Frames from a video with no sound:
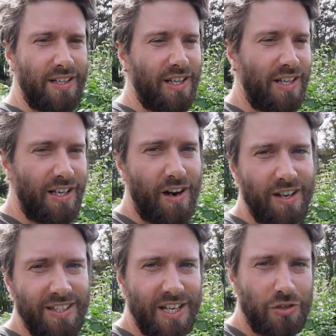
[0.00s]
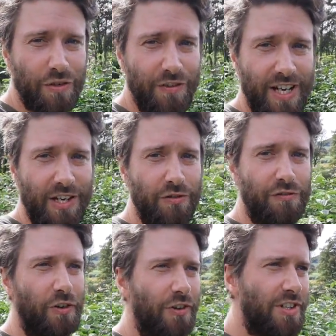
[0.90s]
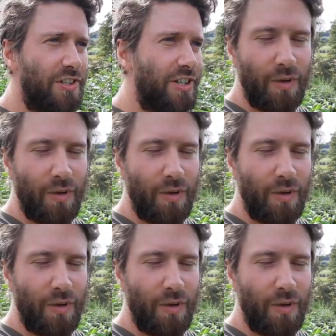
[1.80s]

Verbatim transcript: the architecture of a natural forest